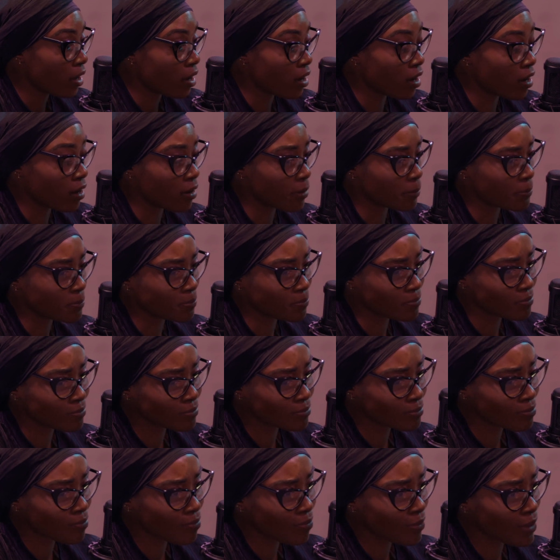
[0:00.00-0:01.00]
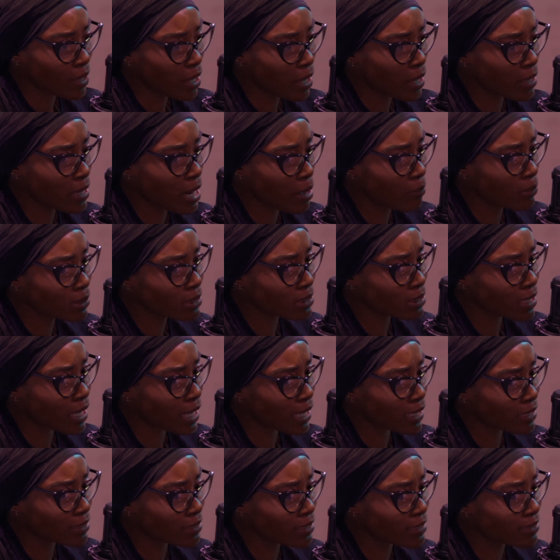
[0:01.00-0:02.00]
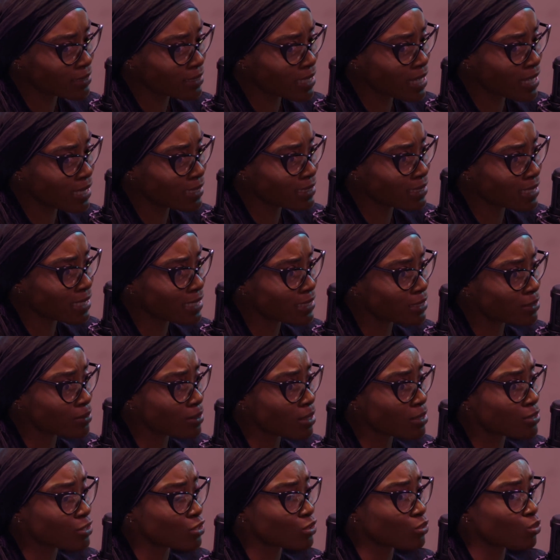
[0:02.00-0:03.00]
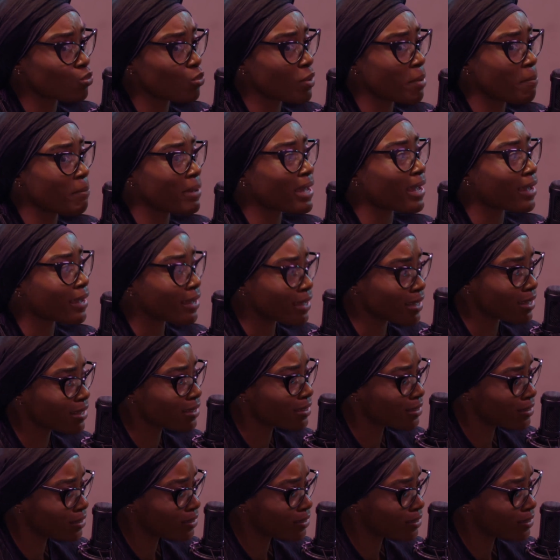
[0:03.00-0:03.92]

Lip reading: And I was like, these kids is swimming